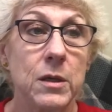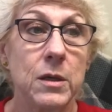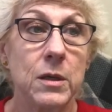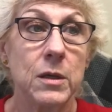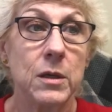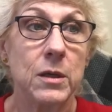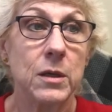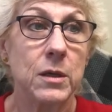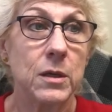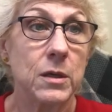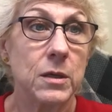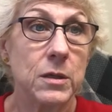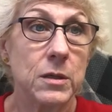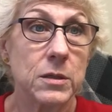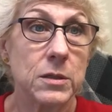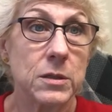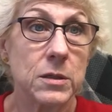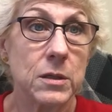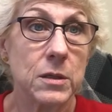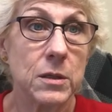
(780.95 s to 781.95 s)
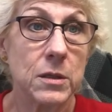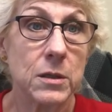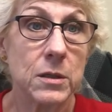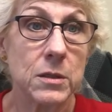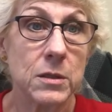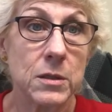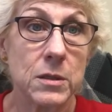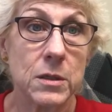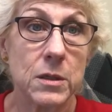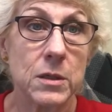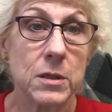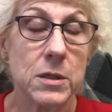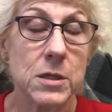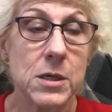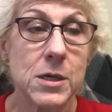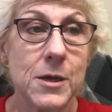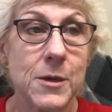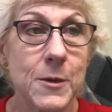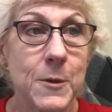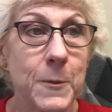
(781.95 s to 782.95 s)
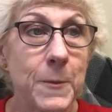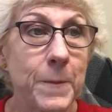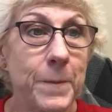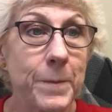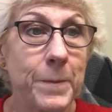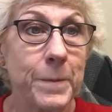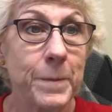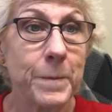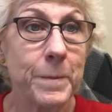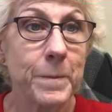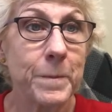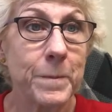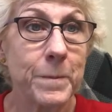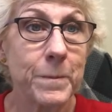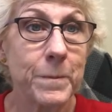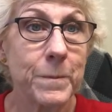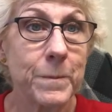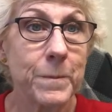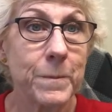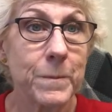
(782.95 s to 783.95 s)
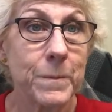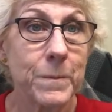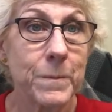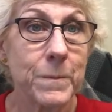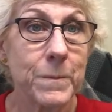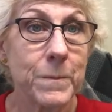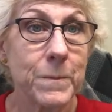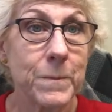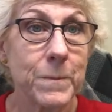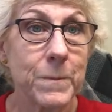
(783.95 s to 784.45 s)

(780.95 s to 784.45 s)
Nobody speaks.